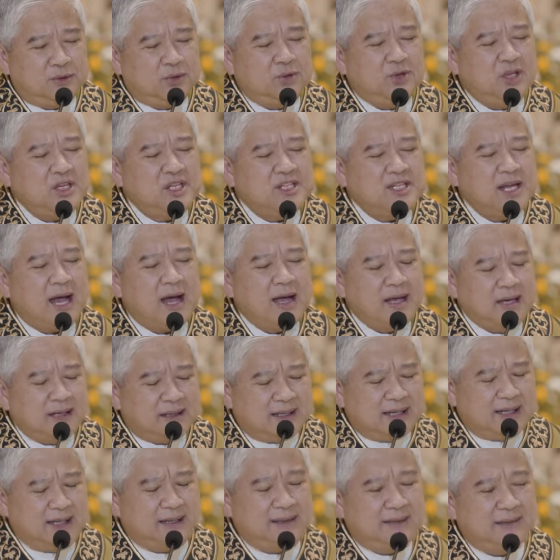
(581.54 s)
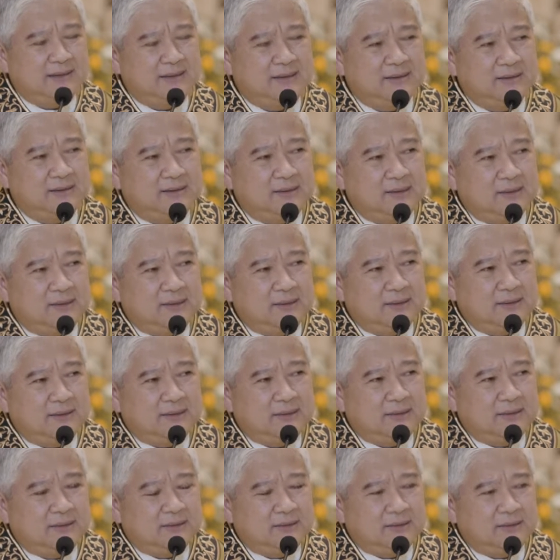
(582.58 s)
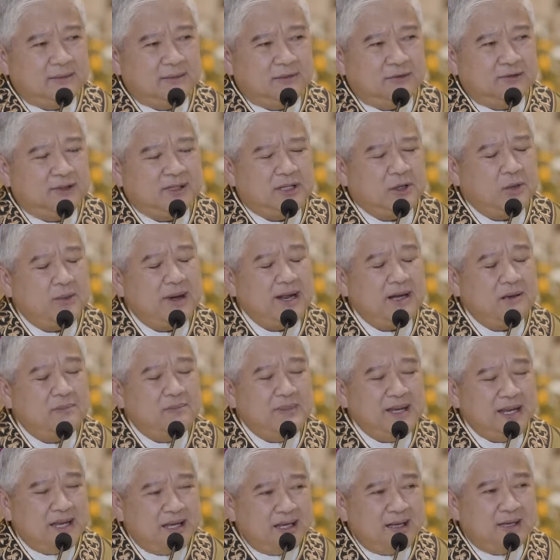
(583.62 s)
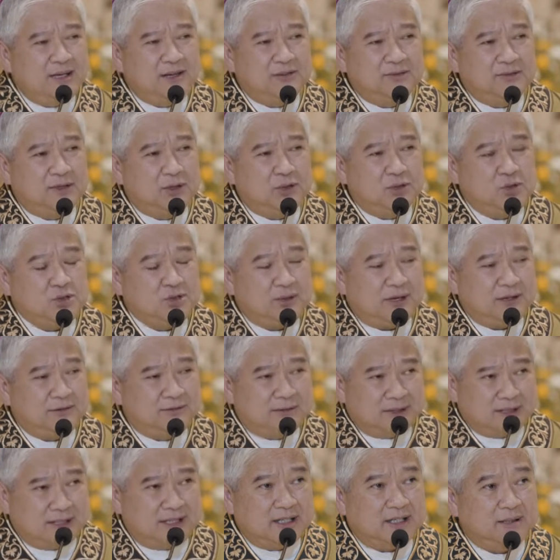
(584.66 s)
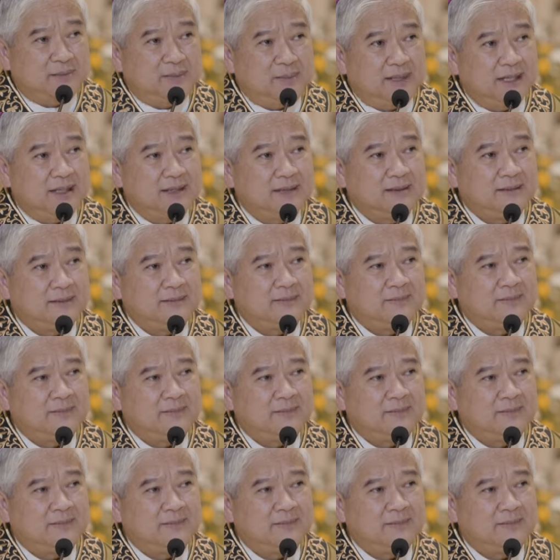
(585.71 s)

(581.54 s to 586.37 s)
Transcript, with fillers: to desiring for the well-being of those who have hurt me.